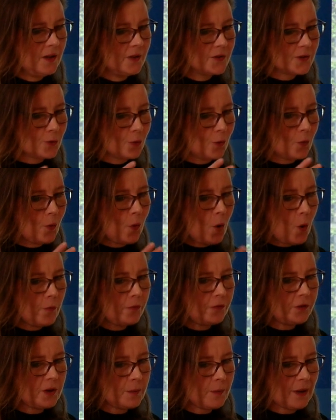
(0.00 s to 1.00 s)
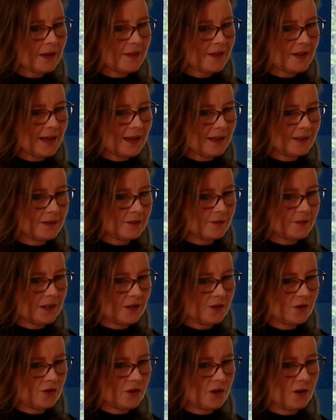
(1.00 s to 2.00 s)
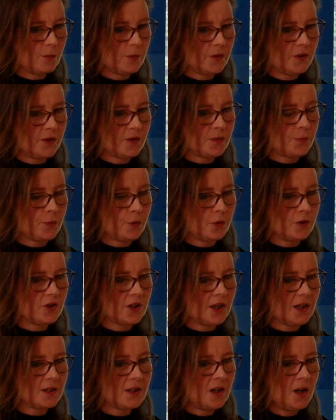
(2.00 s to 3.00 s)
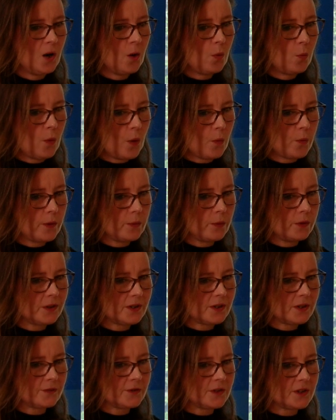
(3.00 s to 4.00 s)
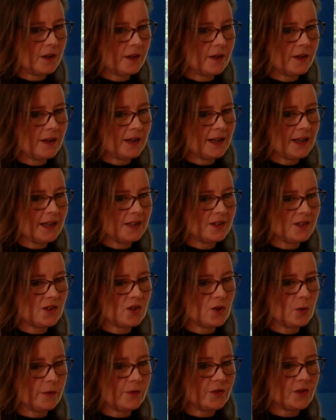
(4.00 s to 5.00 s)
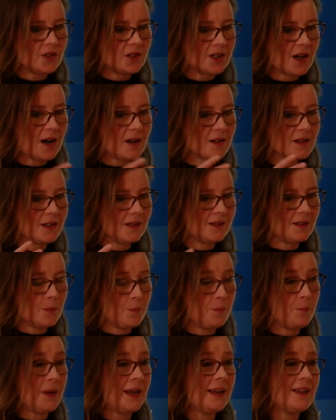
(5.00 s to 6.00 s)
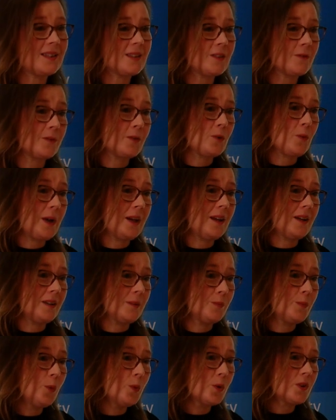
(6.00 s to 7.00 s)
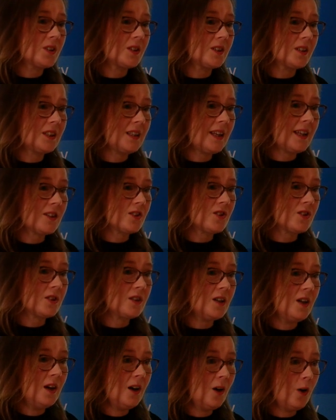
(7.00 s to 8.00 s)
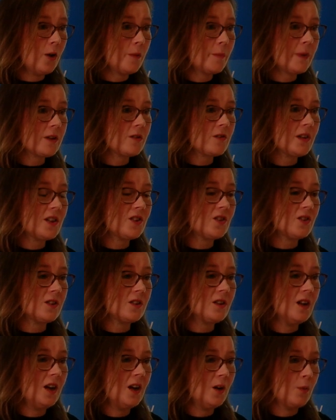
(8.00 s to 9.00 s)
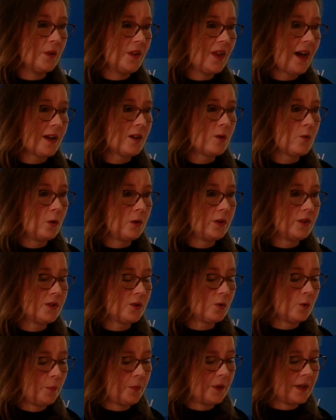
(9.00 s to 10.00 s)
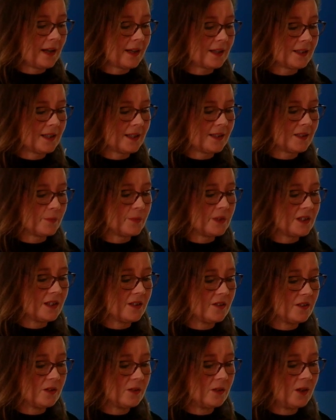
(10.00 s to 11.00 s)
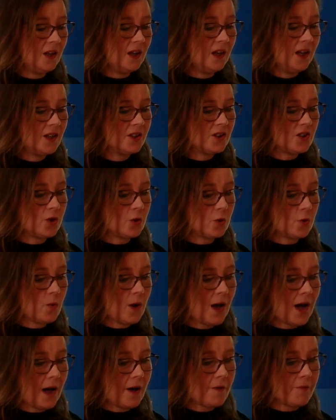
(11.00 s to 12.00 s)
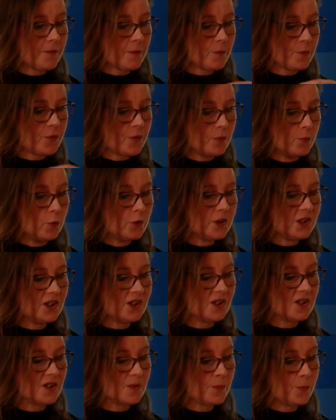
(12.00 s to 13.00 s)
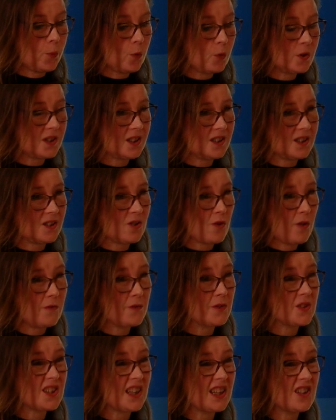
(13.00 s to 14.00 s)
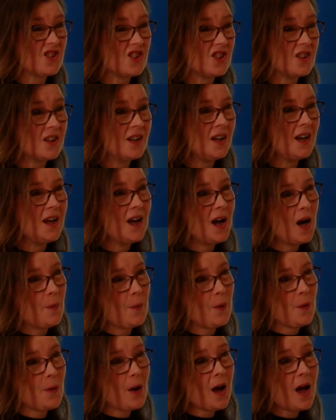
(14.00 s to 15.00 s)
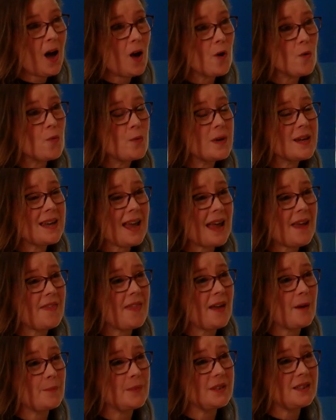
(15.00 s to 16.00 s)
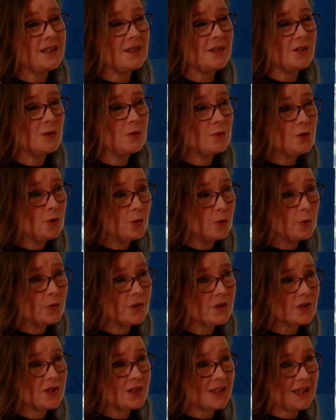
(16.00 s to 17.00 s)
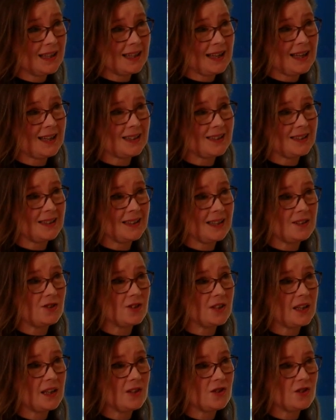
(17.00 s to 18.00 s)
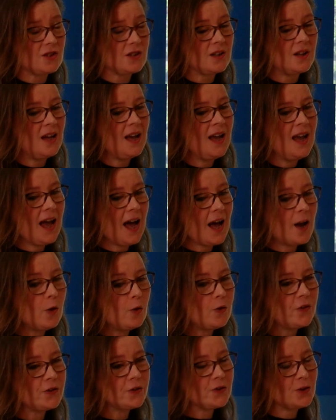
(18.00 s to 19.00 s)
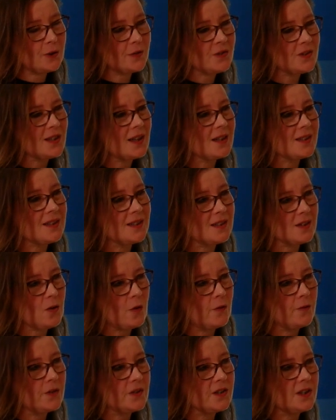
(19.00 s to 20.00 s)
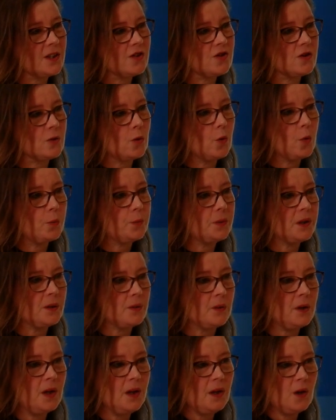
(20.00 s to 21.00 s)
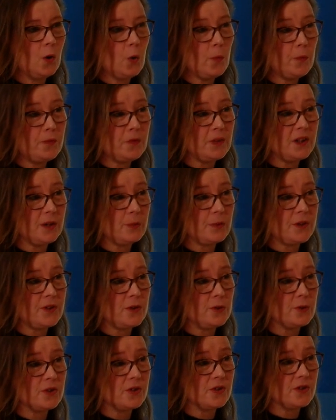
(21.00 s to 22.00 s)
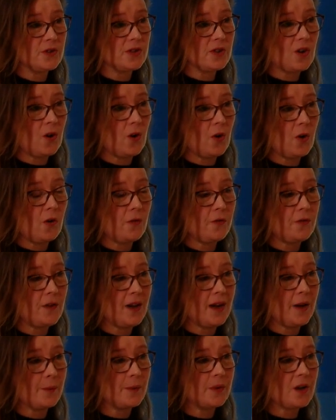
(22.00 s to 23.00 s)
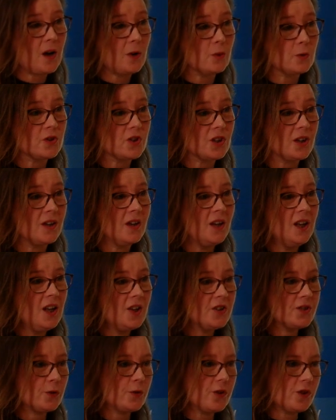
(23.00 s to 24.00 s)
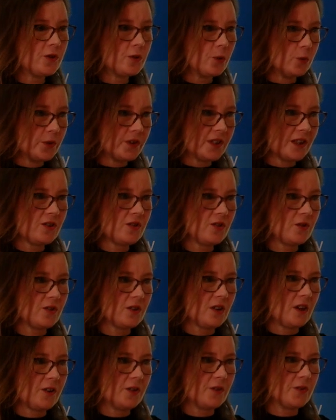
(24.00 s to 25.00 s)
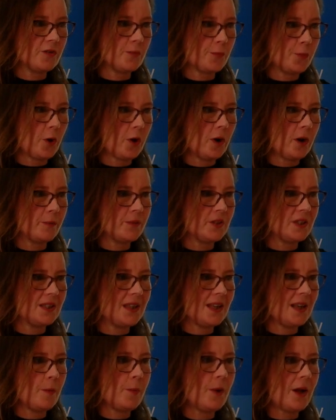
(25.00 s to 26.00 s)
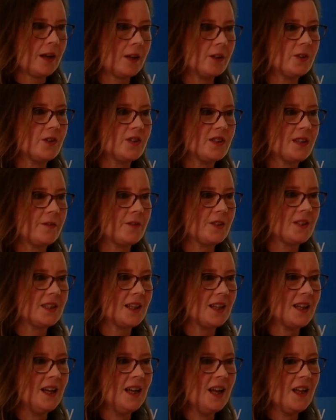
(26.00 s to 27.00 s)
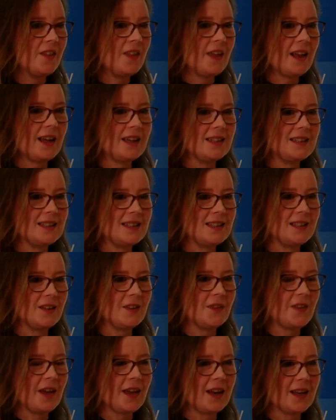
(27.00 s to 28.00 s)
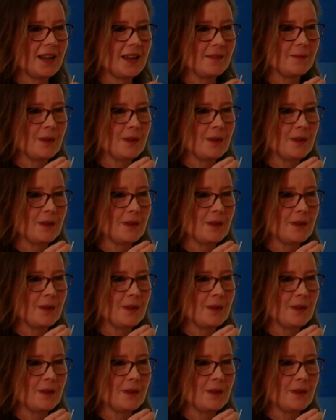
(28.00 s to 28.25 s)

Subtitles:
So hopefully by the end of this year with this project, what we want to have done is to have started the base of quite an important collection on migration with high quality open access material, to have promoted and supported a conversation about how we get that material used in education, and also to have started a conversation hopefully with users of culture, so that those issues that others have brought up today about inclusivity, that idea that